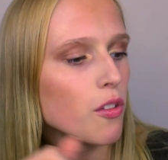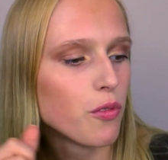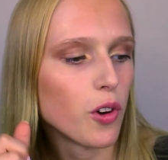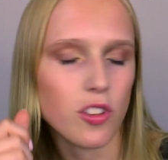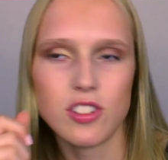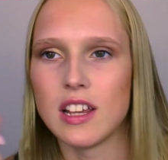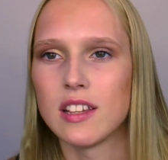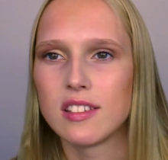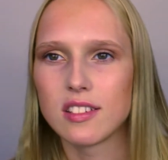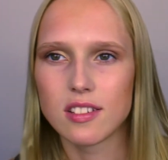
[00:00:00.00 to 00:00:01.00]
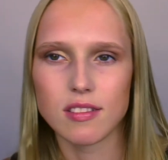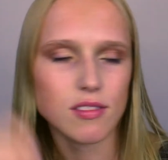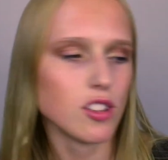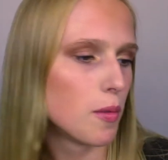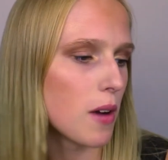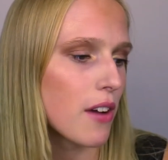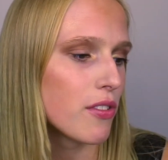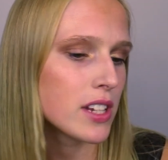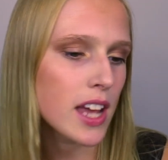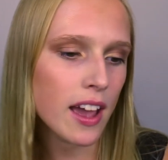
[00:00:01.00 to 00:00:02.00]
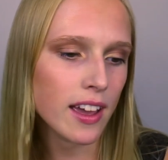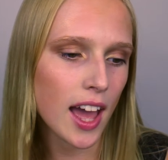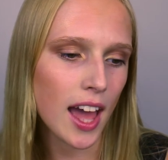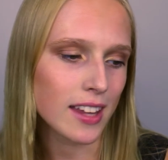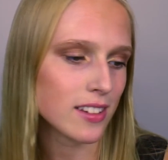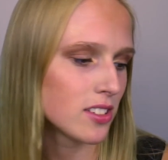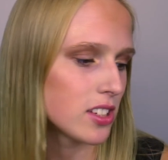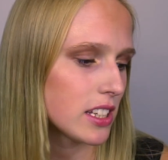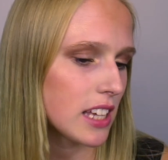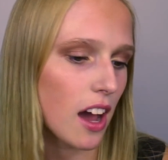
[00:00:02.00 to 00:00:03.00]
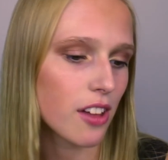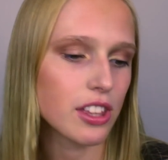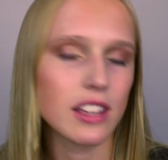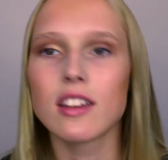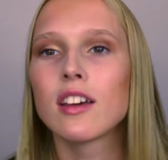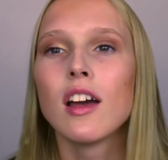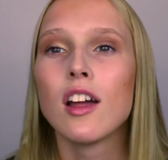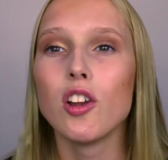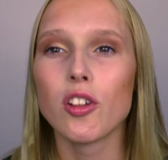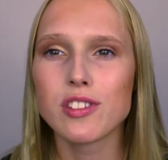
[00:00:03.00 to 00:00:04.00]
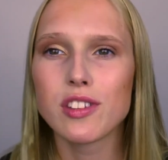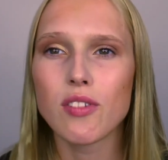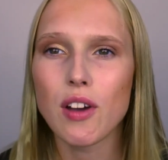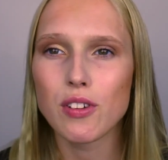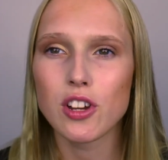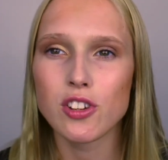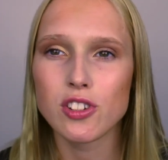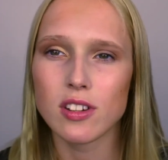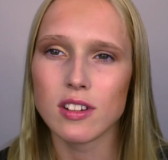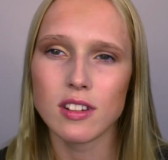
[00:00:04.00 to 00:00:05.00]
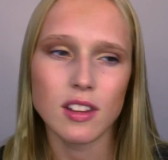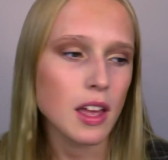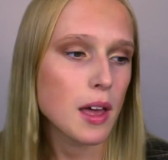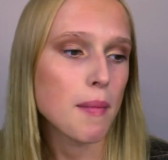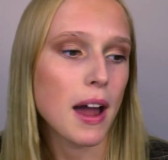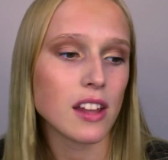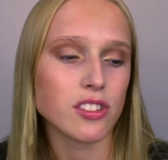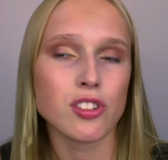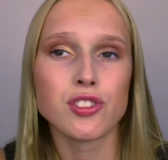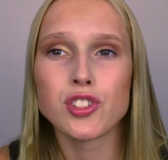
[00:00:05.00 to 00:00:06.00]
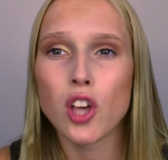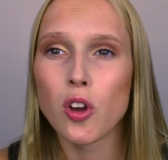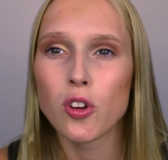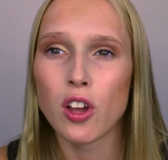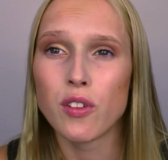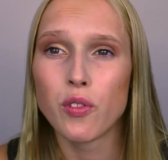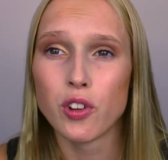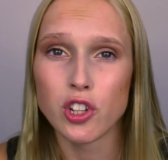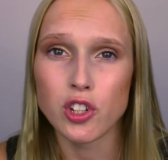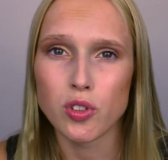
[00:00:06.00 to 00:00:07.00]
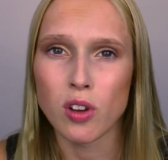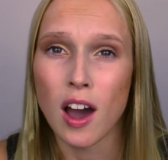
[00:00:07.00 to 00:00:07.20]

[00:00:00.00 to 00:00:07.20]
for just normal everyday, and yeah, I think lots of the Revolution palettes are so good for neutral